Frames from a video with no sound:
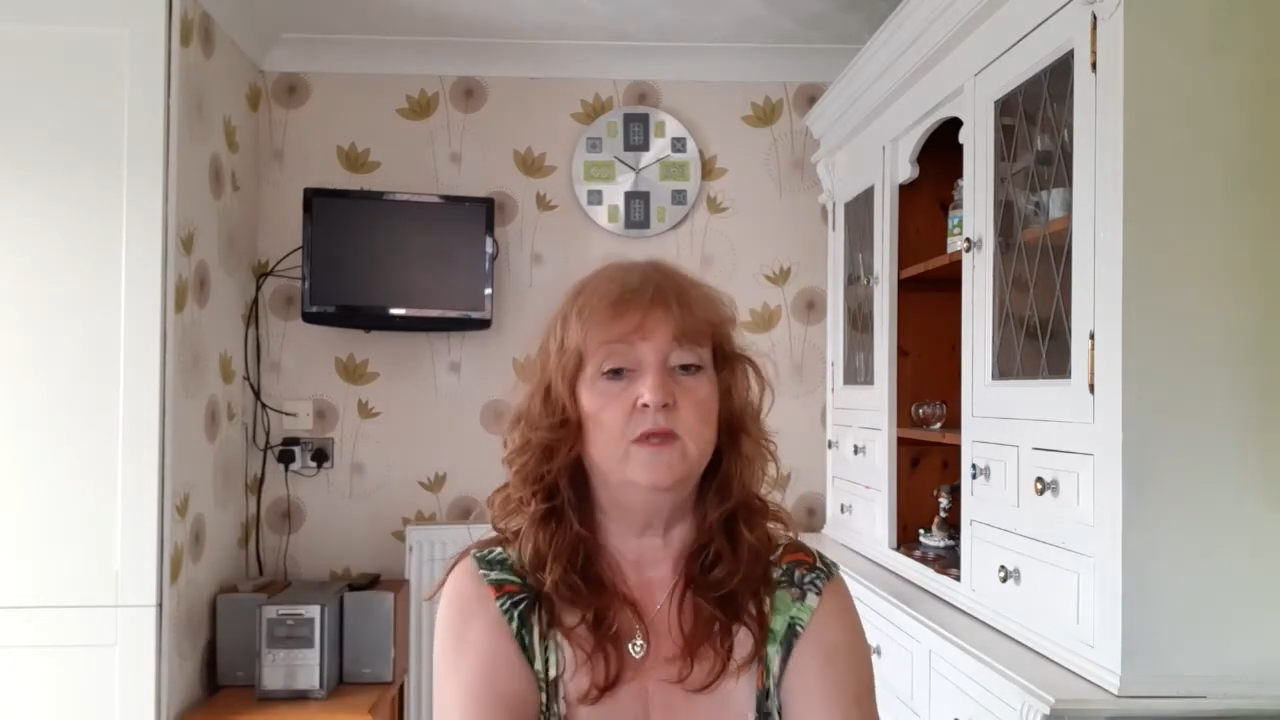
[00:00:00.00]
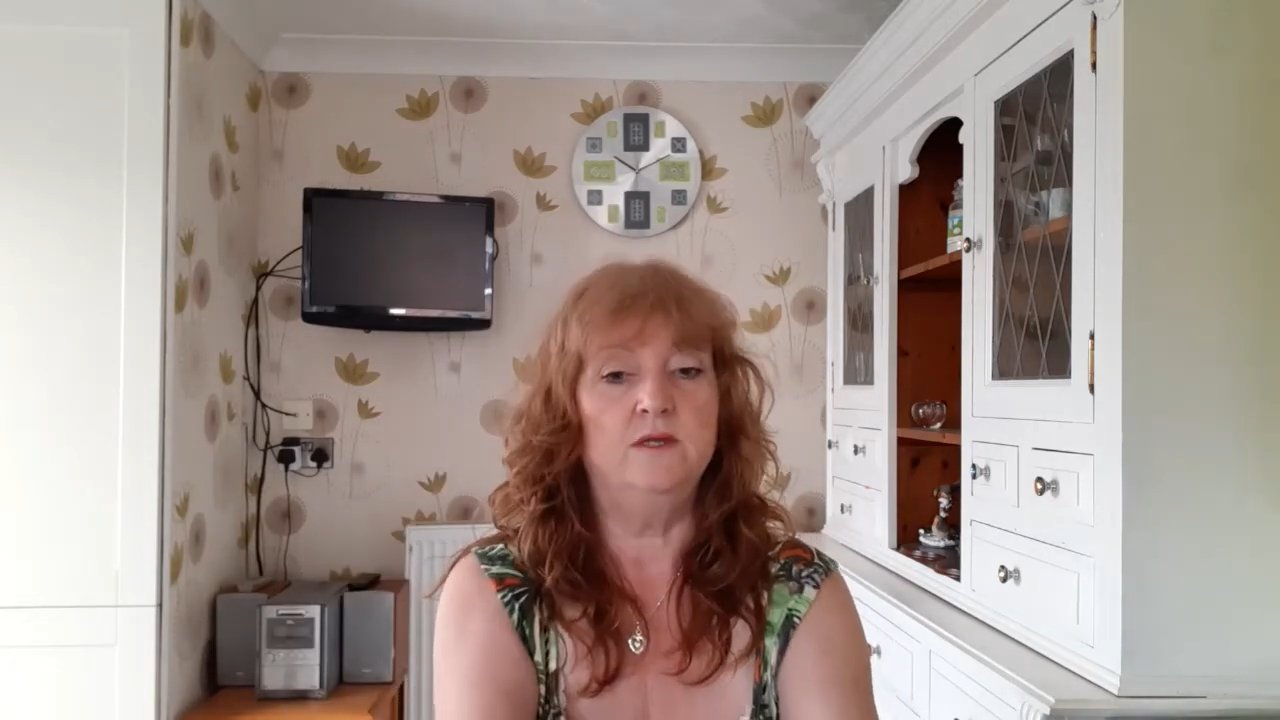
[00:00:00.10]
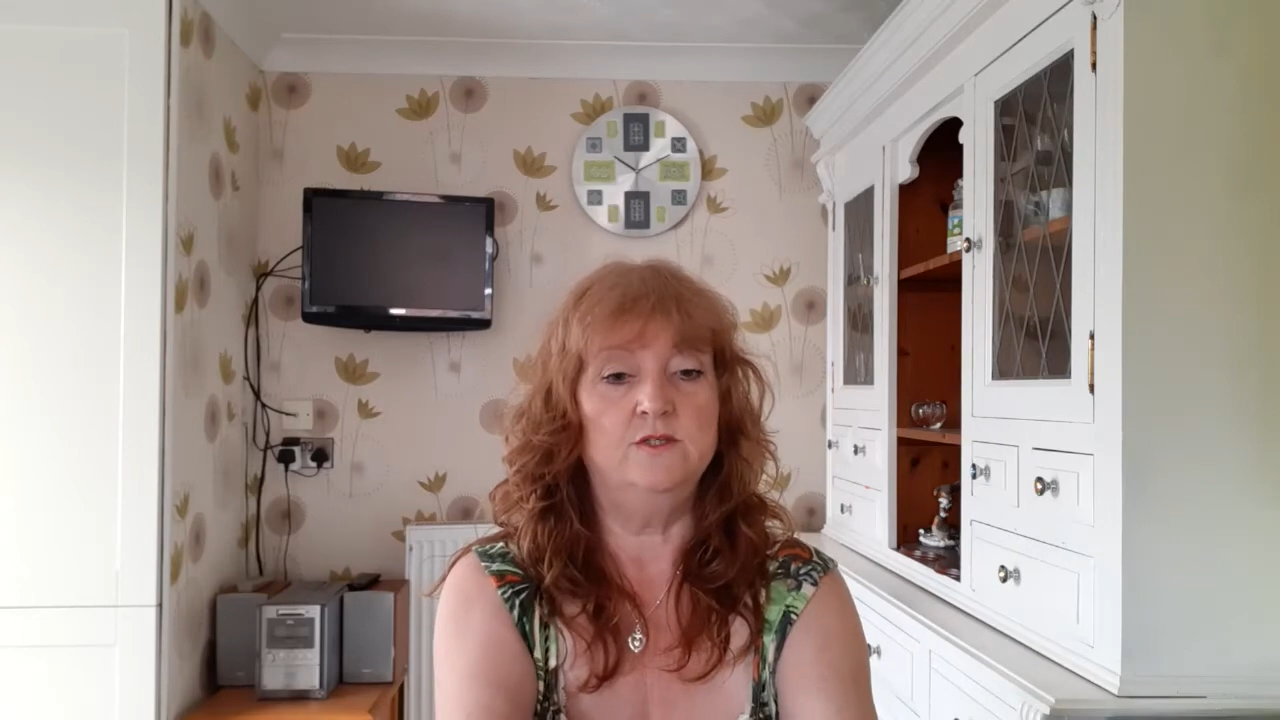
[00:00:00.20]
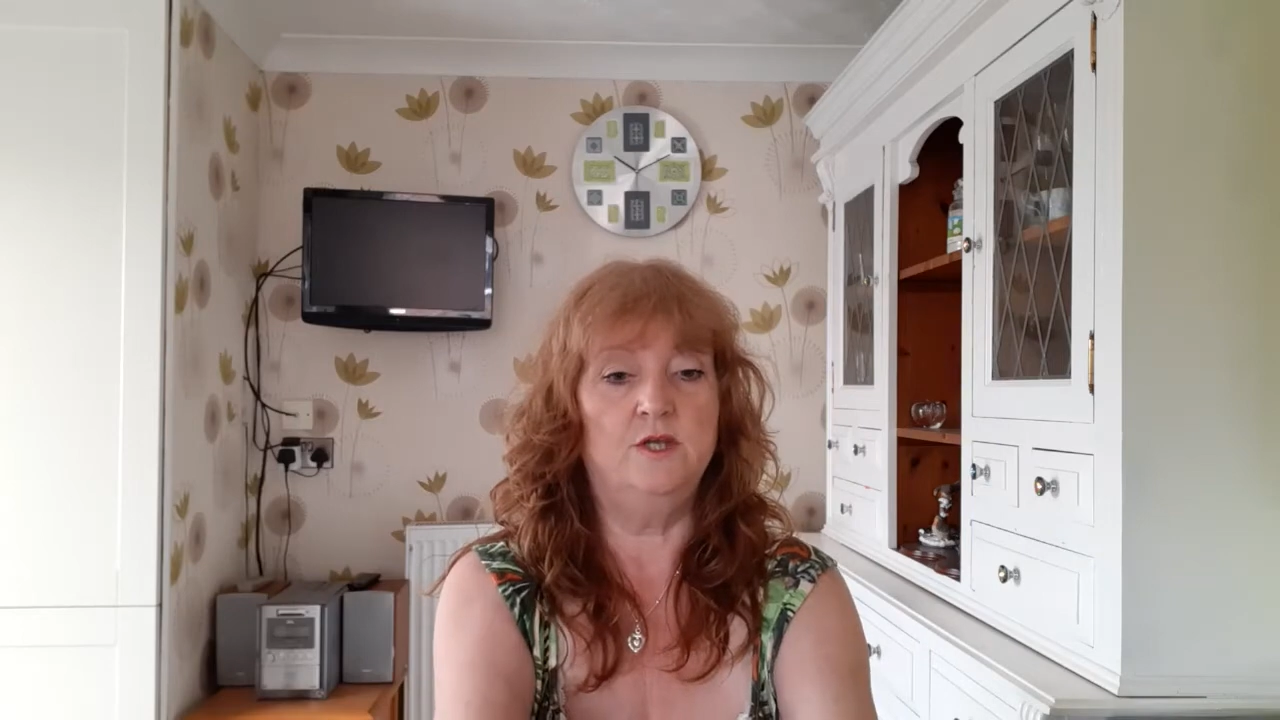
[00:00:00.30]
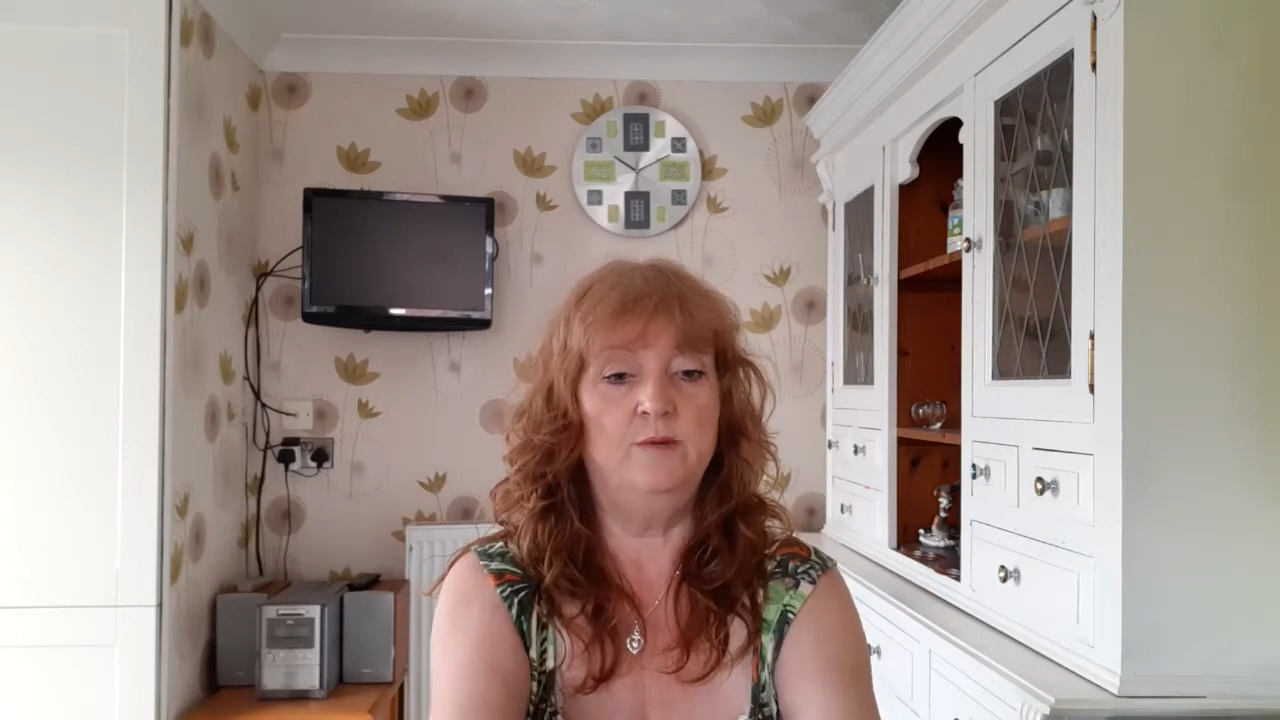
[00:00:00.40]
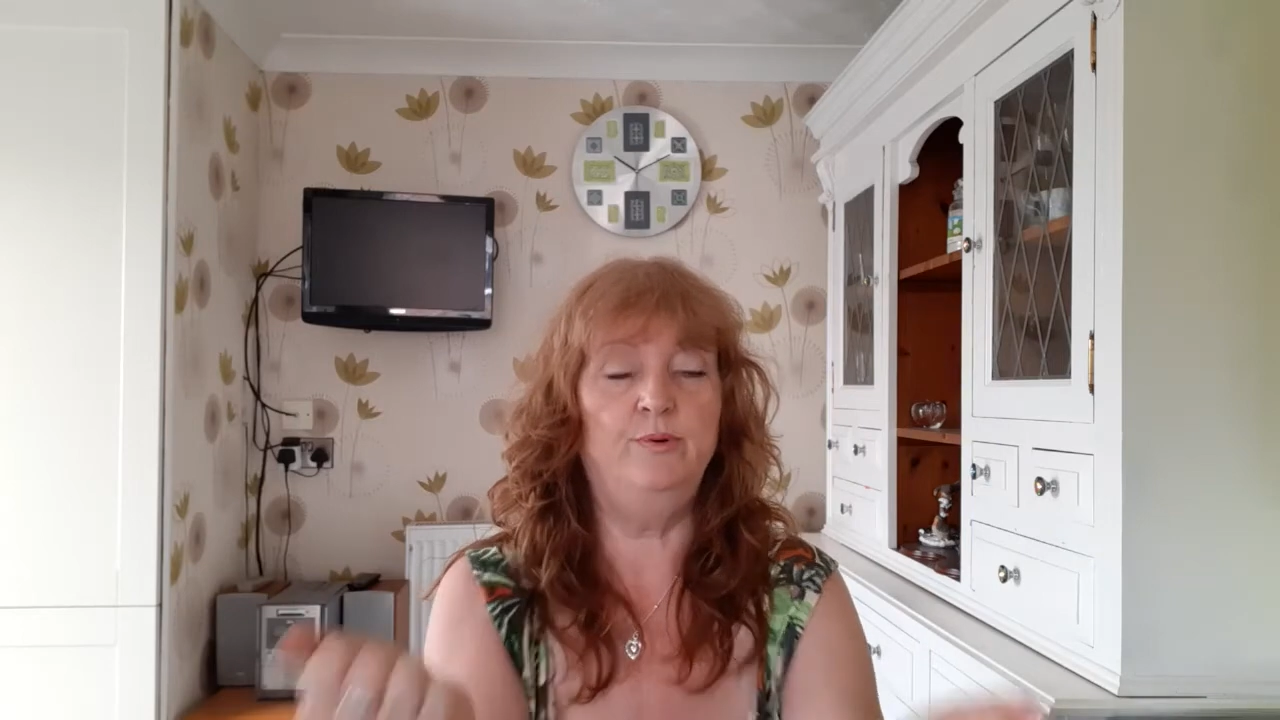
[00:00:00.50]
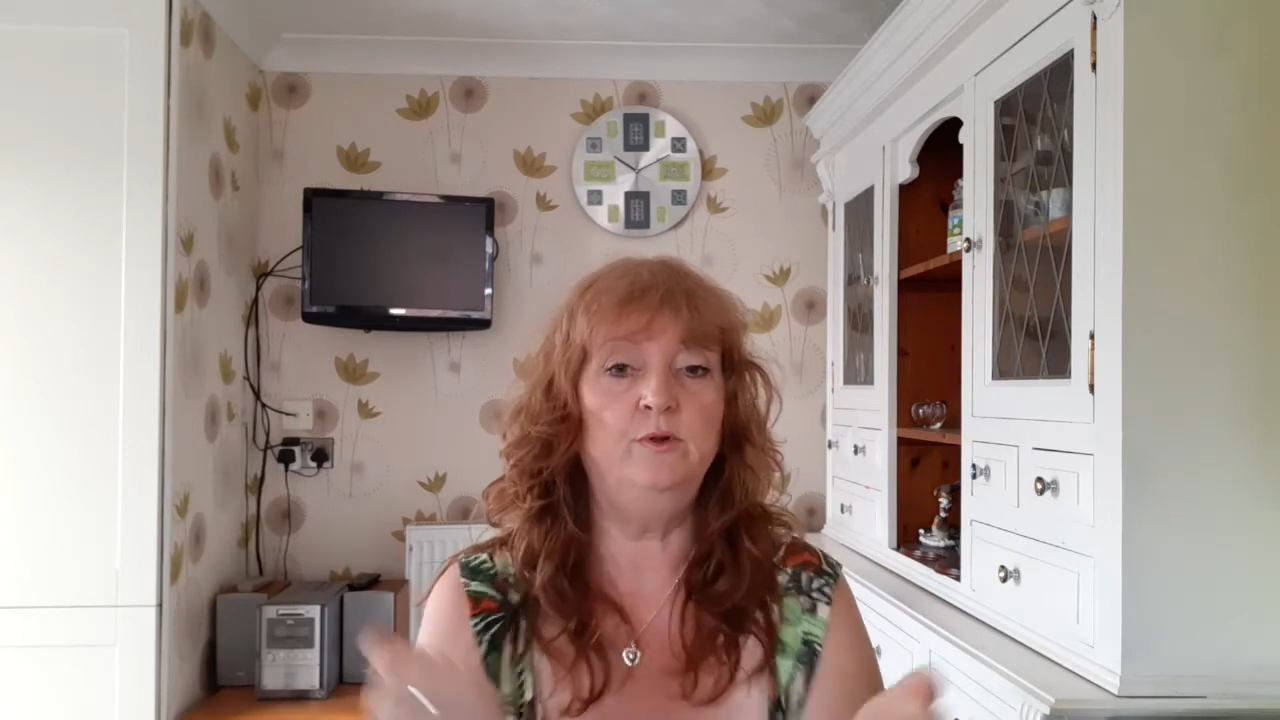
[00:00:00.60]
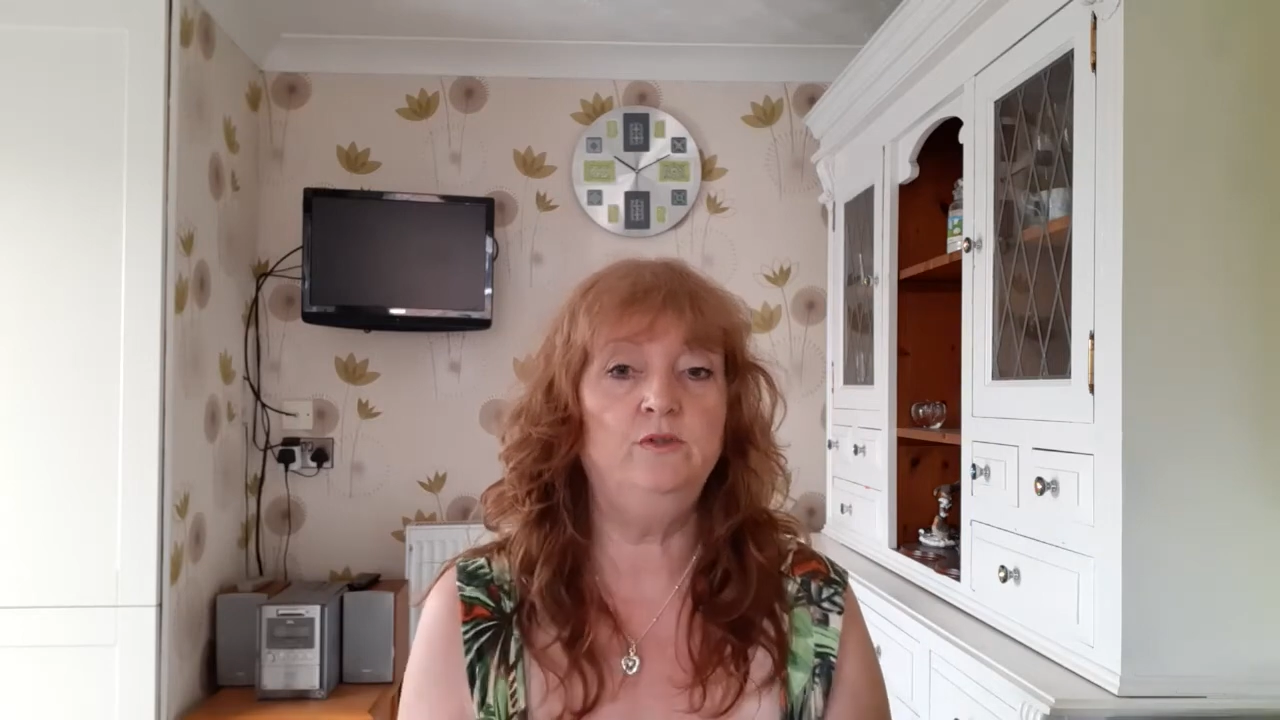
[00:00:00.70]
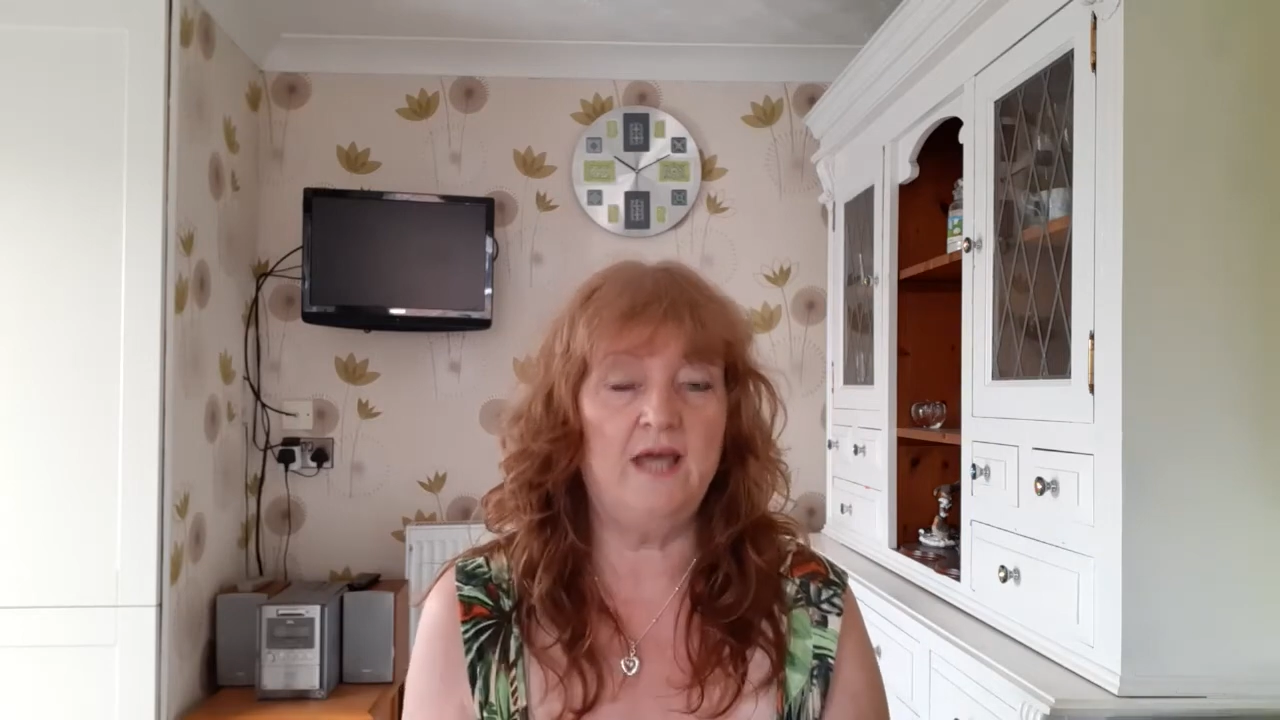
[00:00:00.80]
So you pulled